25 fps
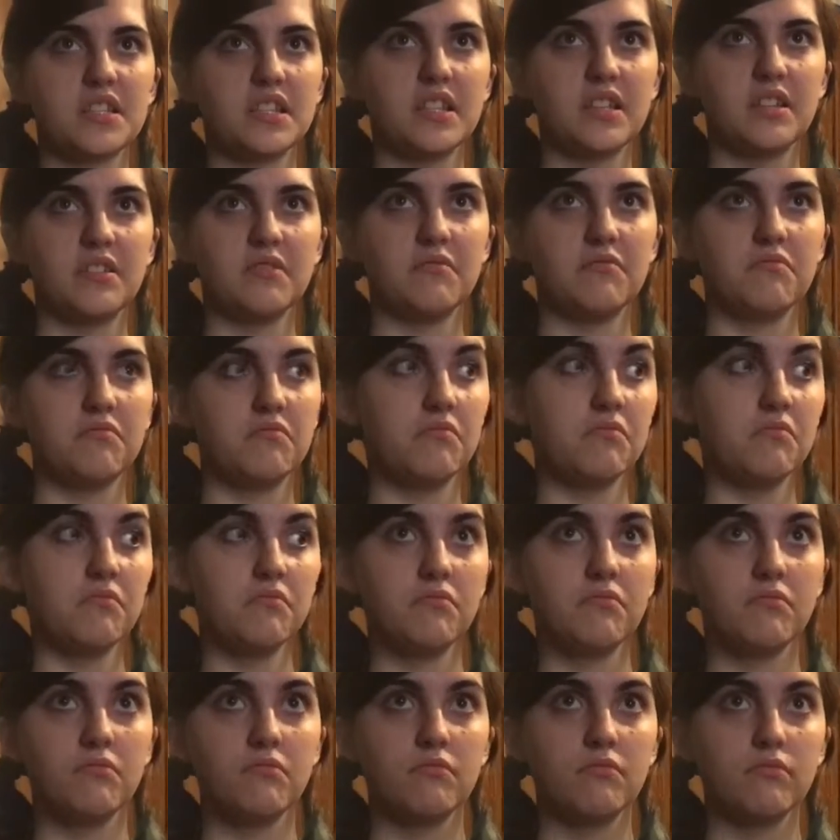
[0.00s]
and
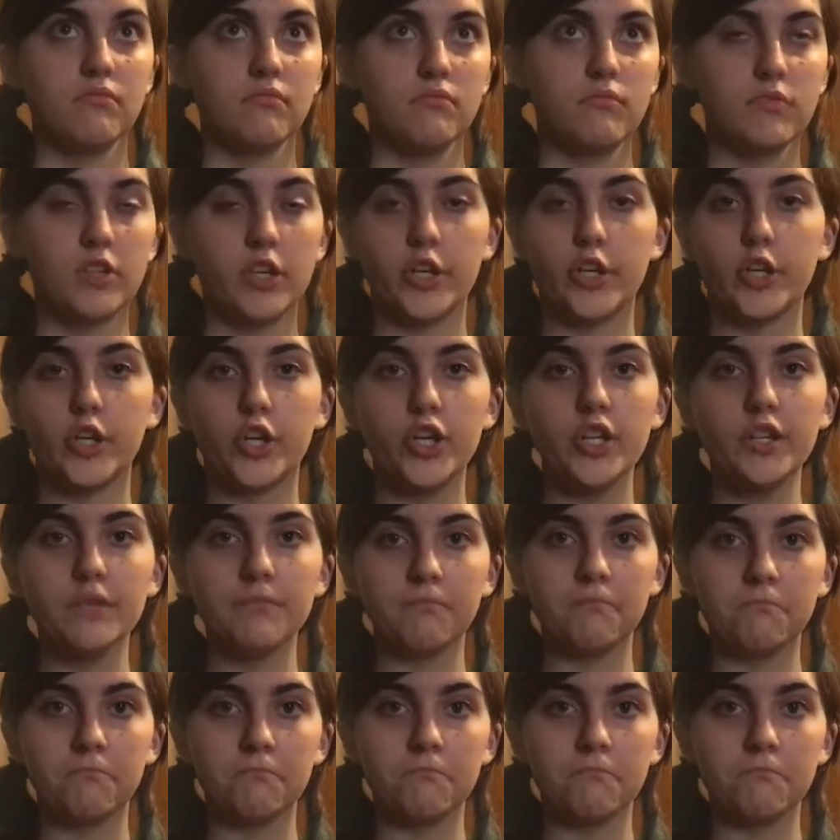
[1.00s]
you're good.